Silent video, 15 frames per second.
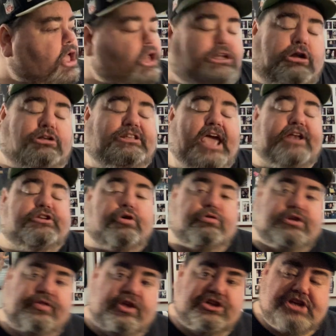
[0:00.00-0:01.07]
So stay tuned
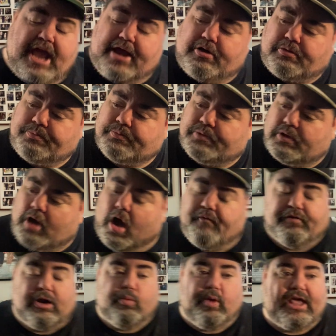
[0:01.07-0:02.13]
to the channel.
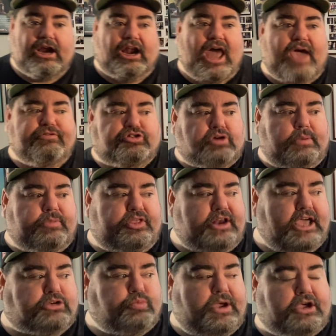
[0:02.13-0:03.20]
Hopefully we get a live stream in the
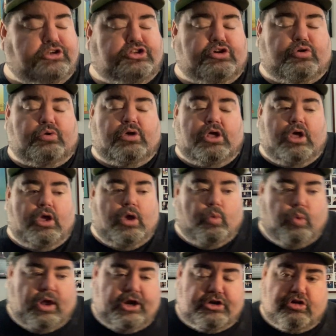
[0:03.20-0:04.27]
next week or two.
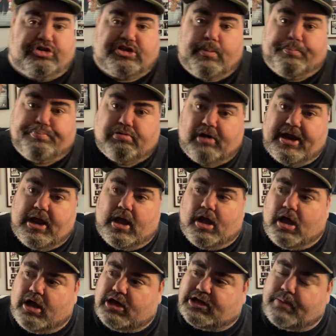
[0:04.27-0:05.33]
We're going to do some
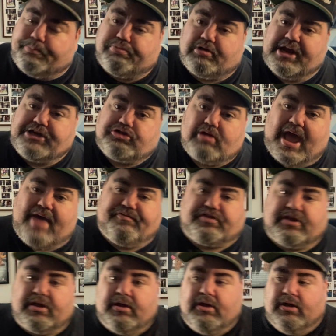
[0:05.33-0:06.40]

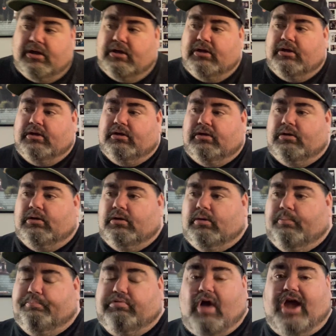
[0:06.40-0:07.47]
pre-draft
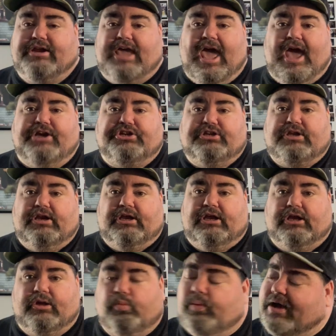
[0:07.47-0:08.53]
broadcast.
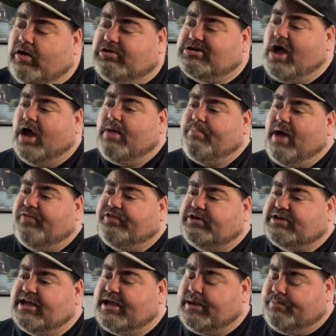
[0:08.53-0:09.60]
We're going to talk about the
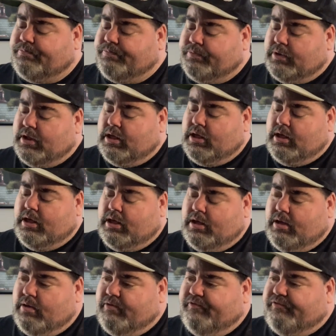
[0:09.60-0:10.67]
team
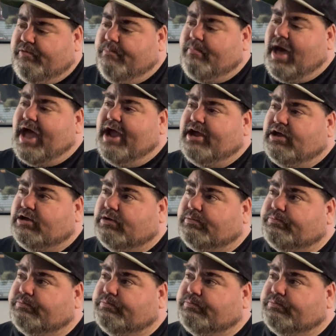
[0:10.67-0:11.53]
from my